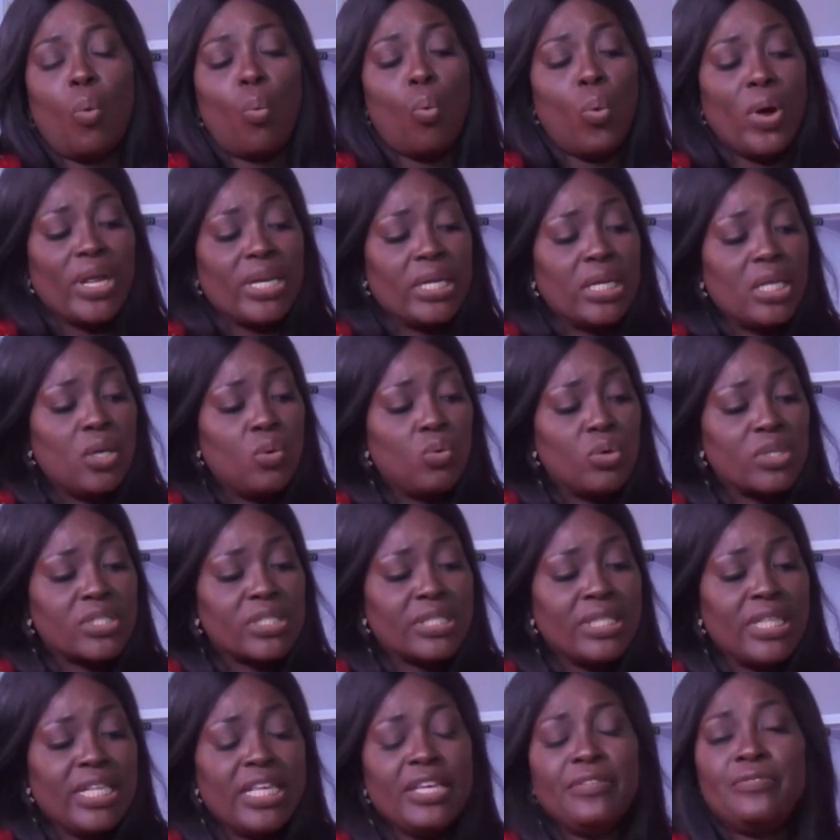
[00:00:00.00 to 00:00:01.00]
When he
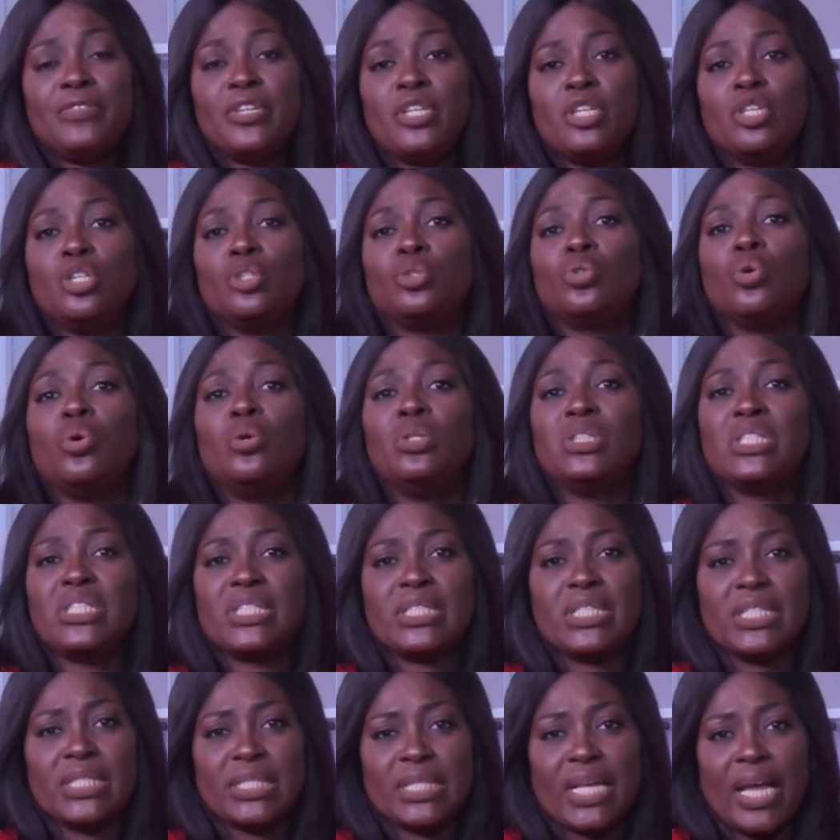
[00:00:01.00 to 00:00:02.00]
was leaving, he told
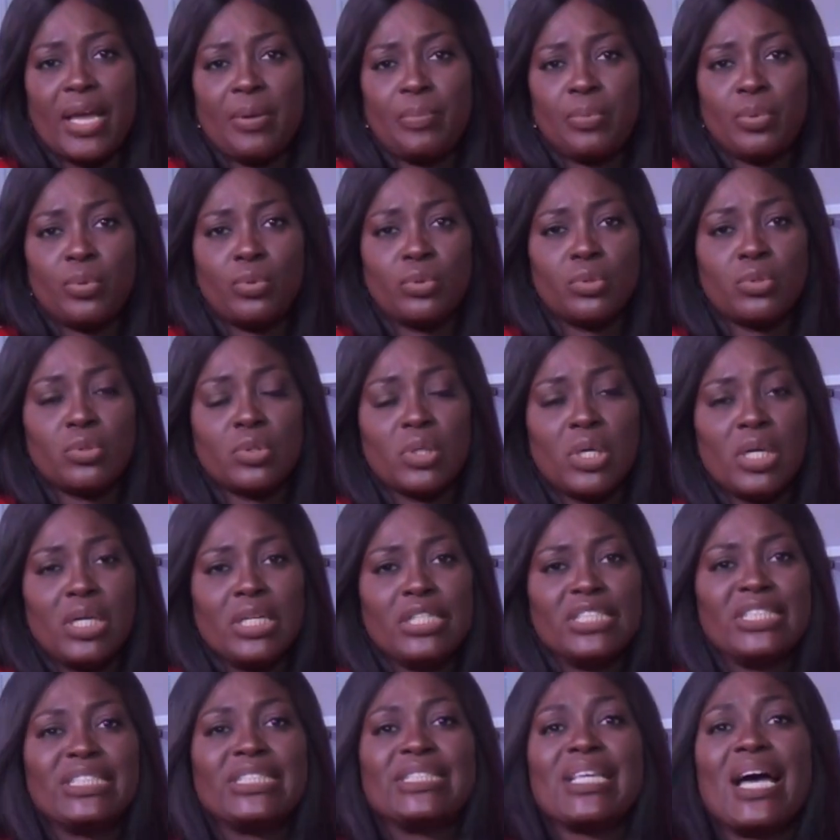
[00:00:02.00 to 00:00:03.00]
his disciples,
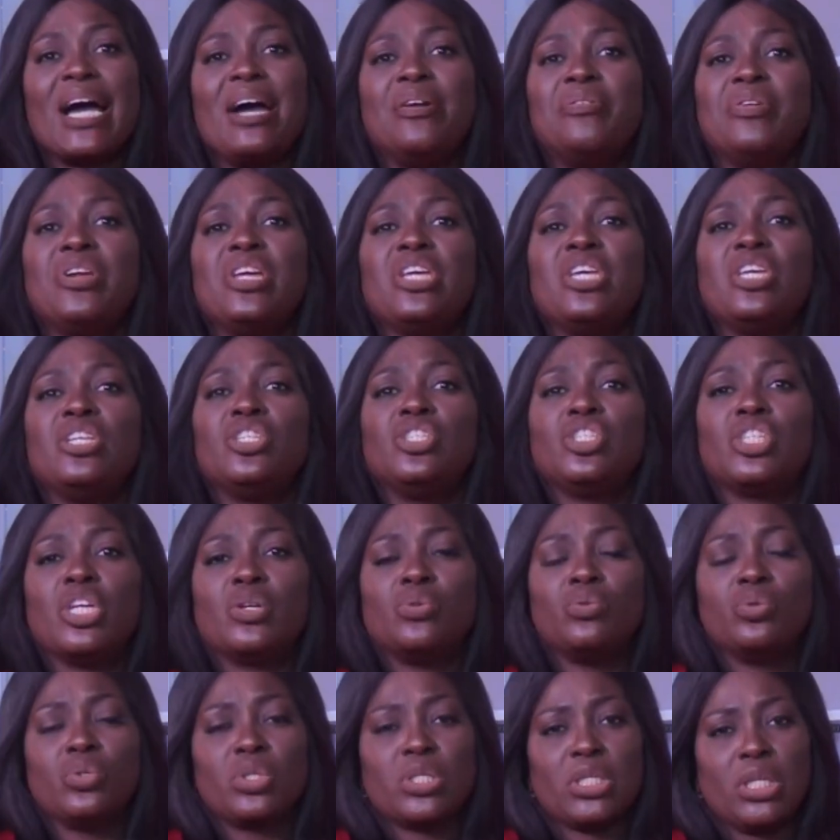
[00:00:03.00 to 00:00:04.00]
tarry in
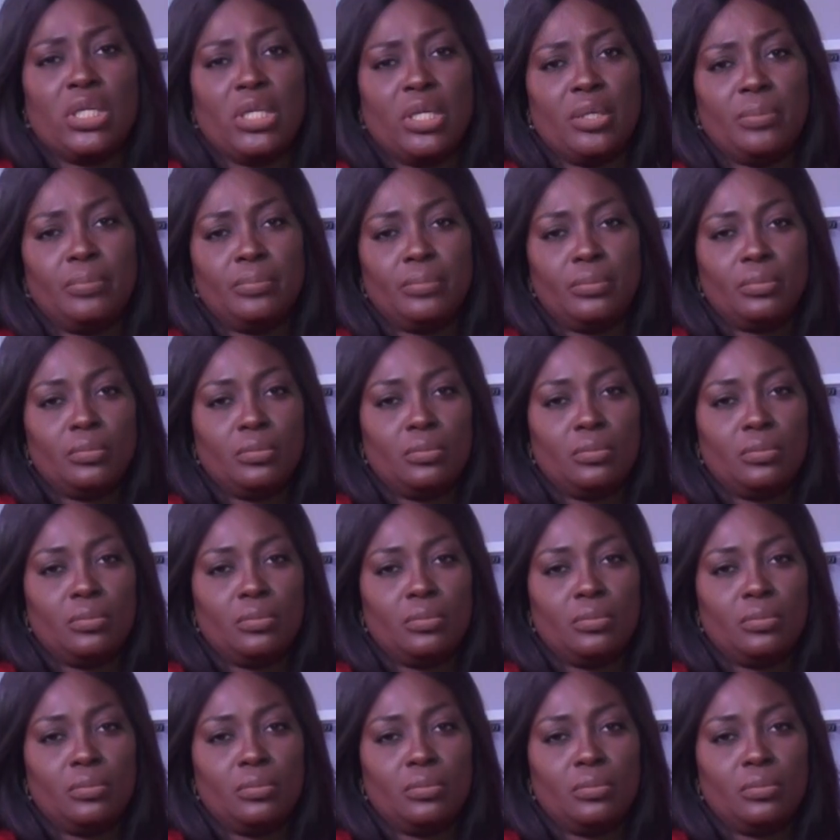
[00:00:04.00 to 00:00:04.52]
Jerusalem,